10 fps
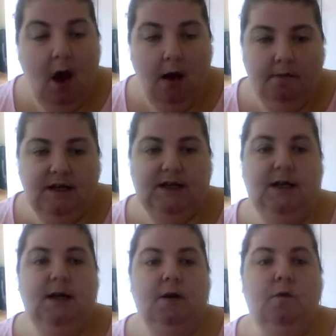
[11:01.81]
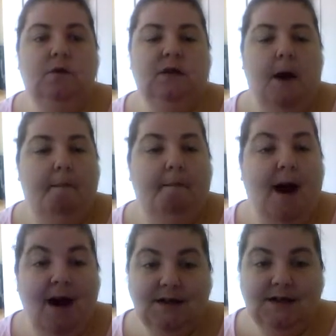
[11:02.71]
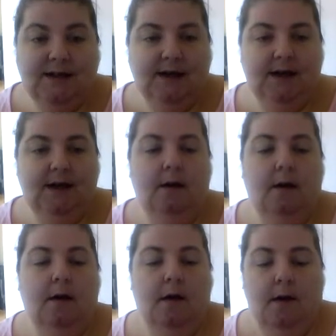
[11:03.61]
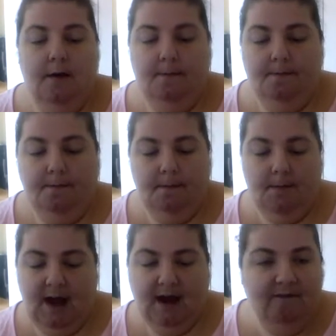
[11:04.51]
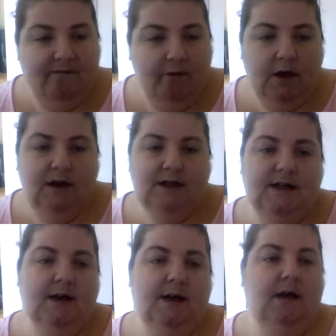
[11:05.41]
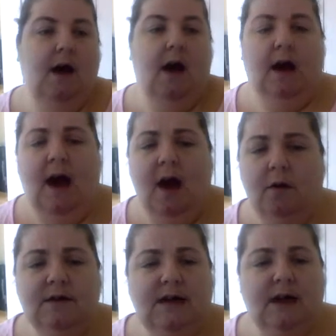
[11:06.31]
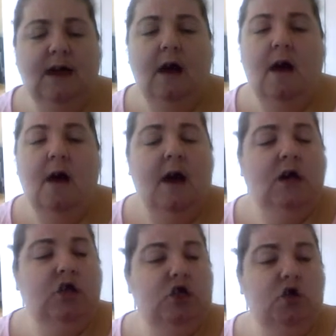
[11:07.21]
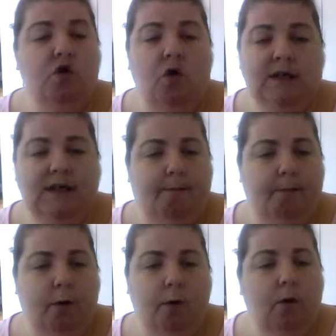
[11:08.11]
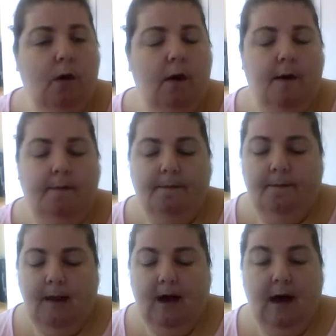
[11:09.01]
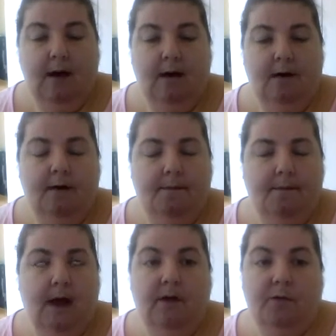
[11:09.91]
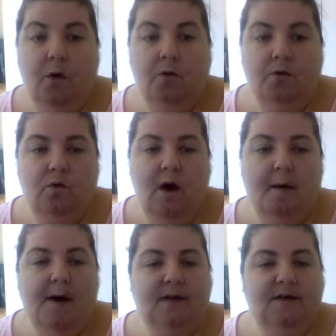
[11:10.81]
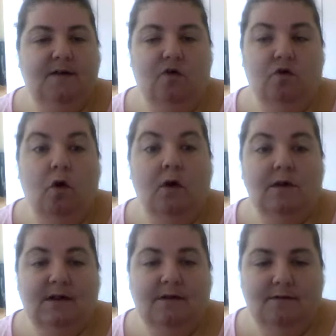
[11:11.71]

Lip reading: cutting materials, parcelling, invoicing, accounting. It's not simple, and as we all know, Amanda's not.